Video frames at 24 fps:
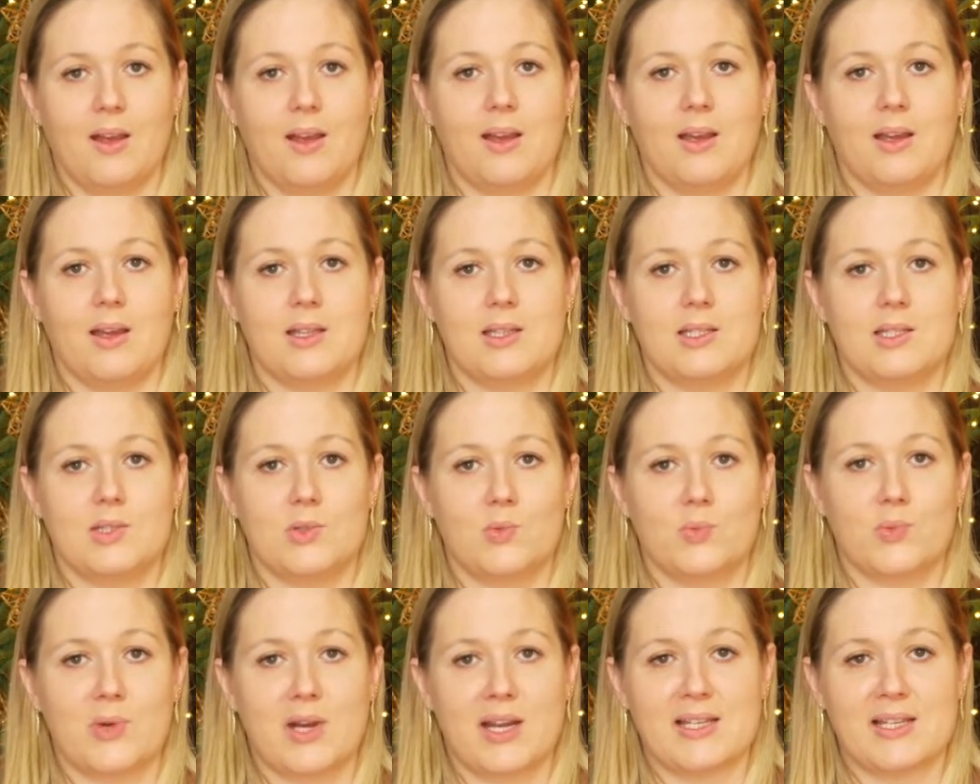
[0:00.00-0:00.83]
It's
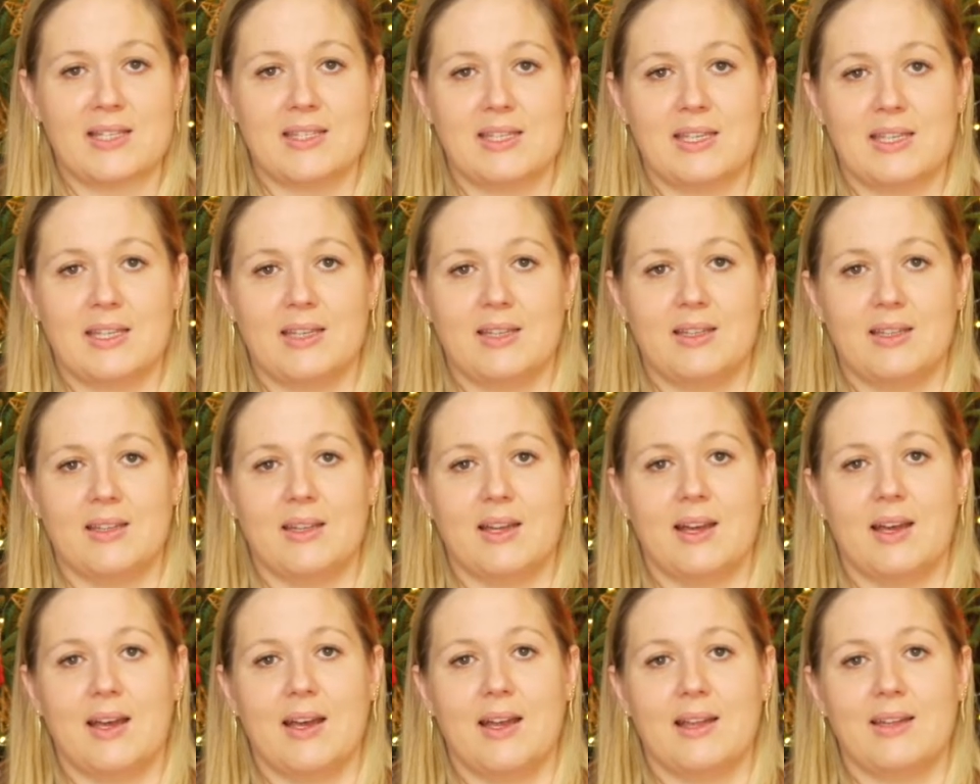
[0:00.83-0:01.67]
surprising
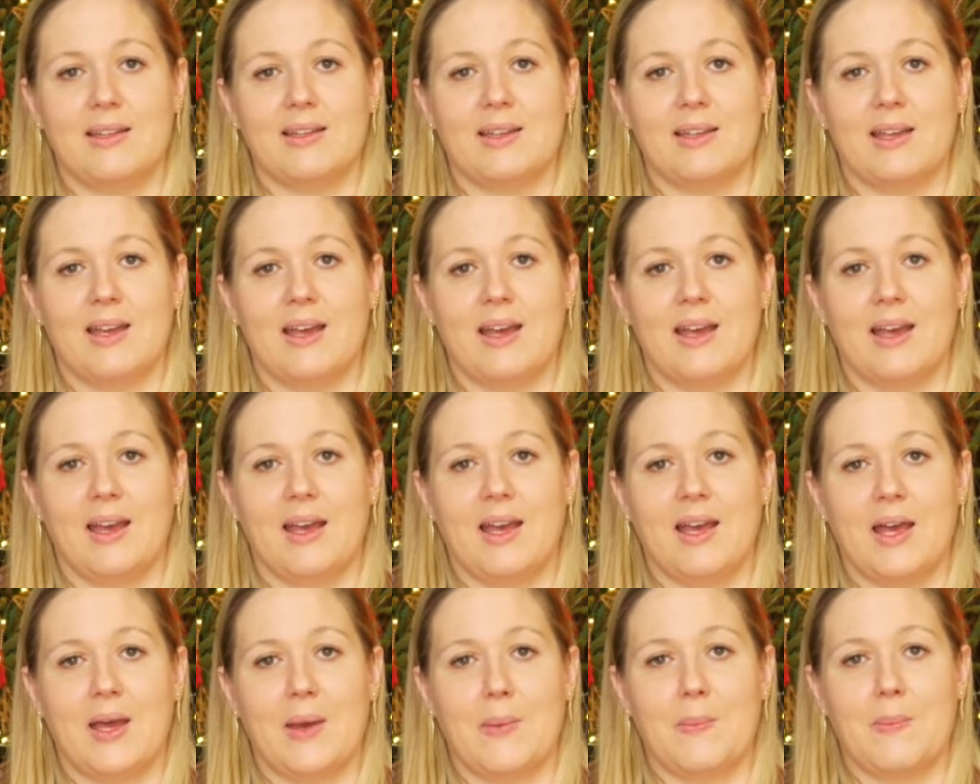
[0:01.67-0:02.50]
that
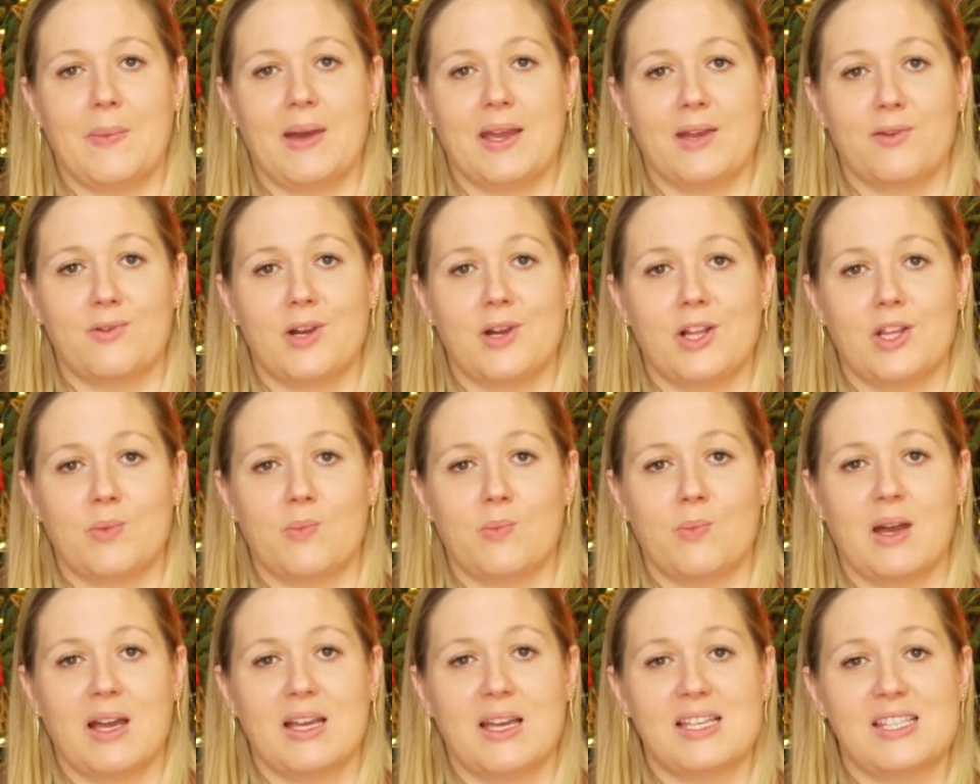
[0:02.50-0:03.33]
my
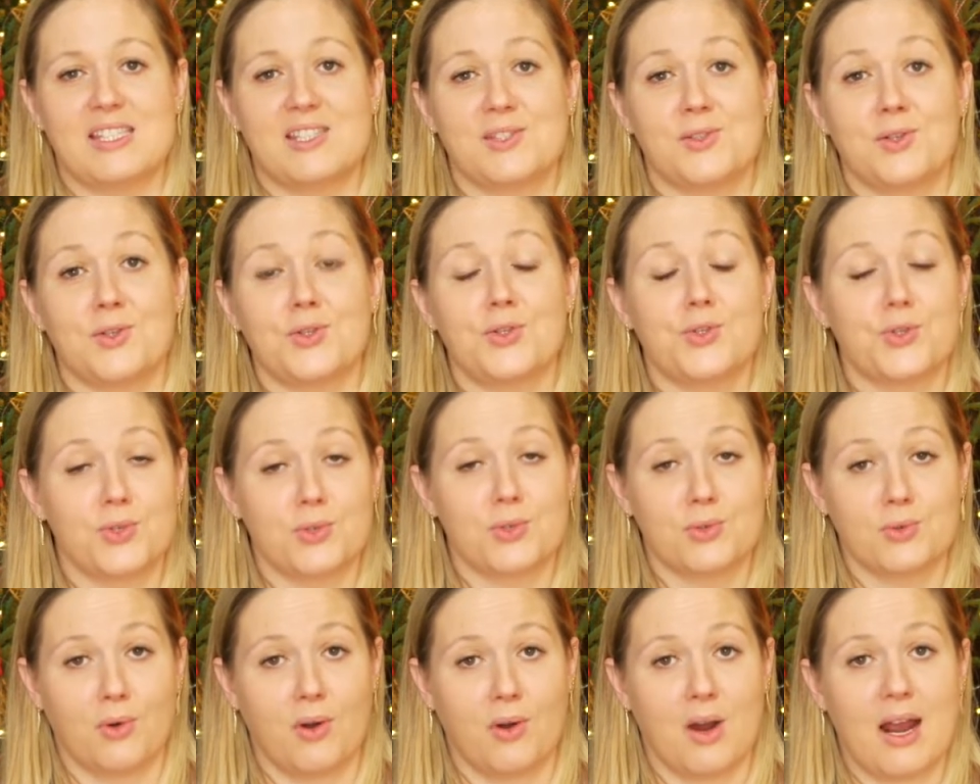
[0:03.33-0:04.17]
grandma is not
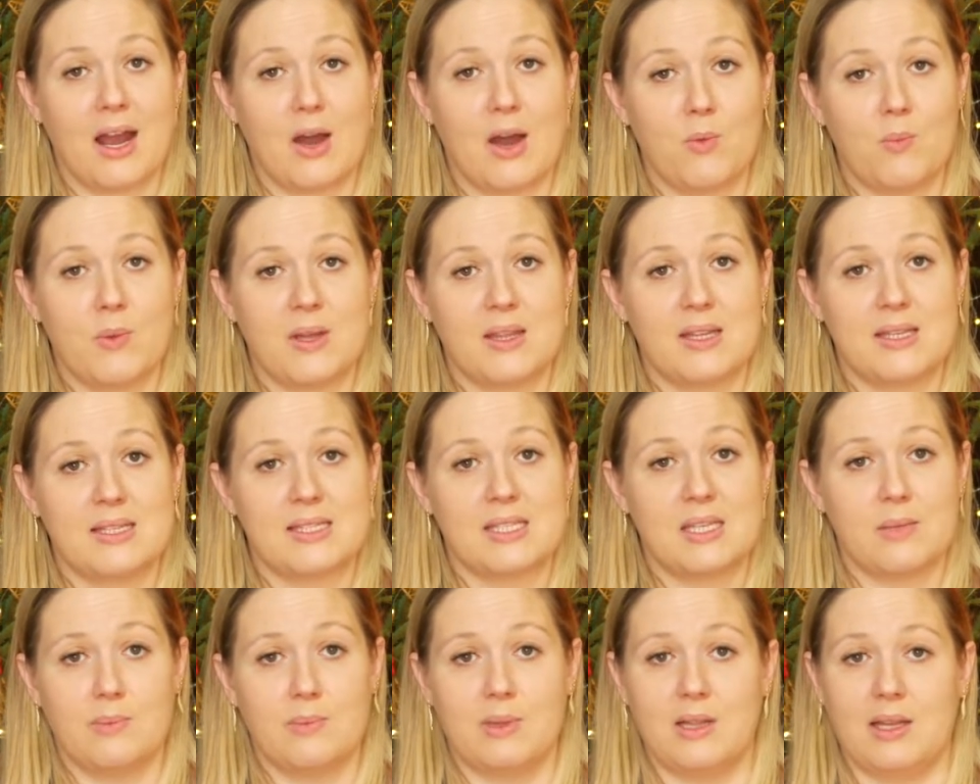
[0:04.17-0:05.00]
sure how many
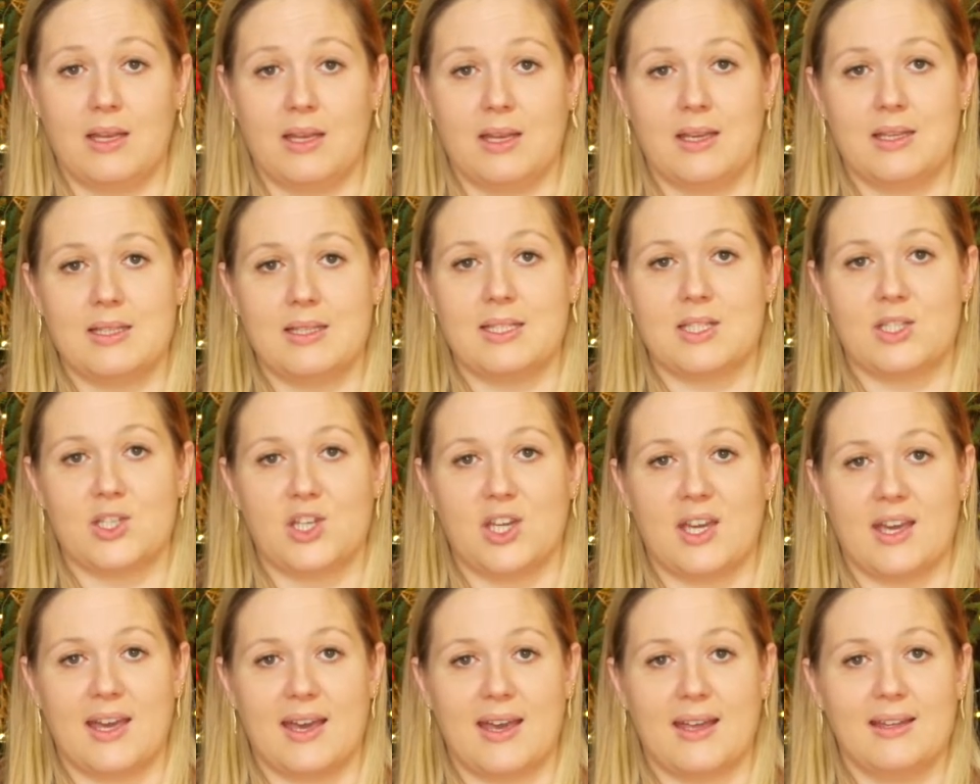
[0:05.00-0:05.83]
siblings she
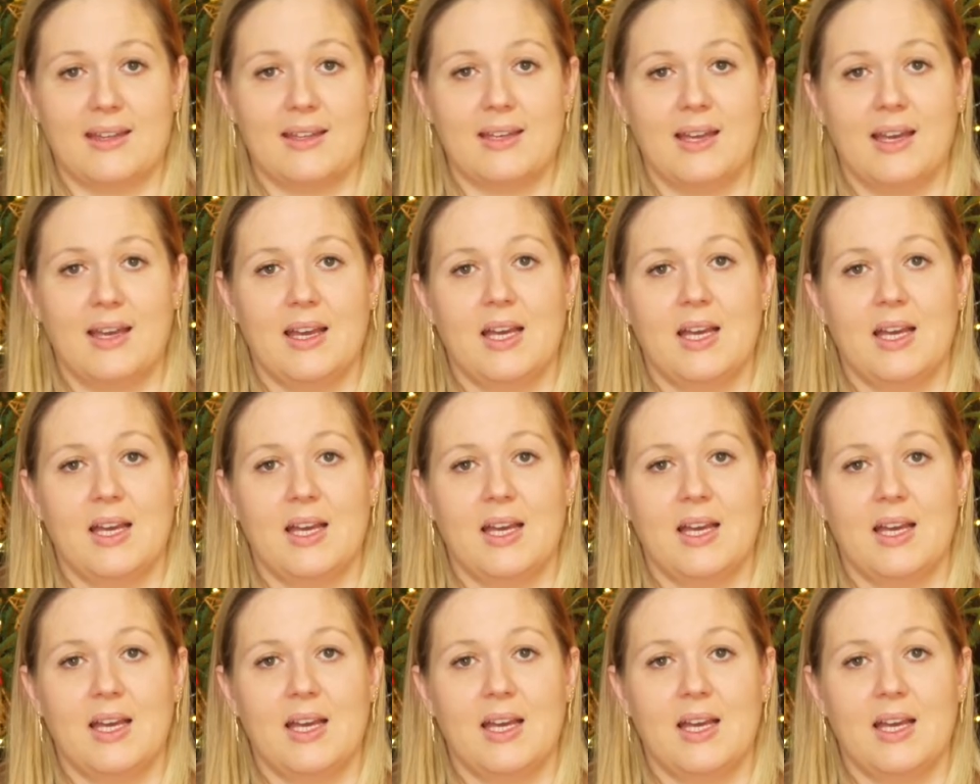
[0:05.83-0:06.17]
had,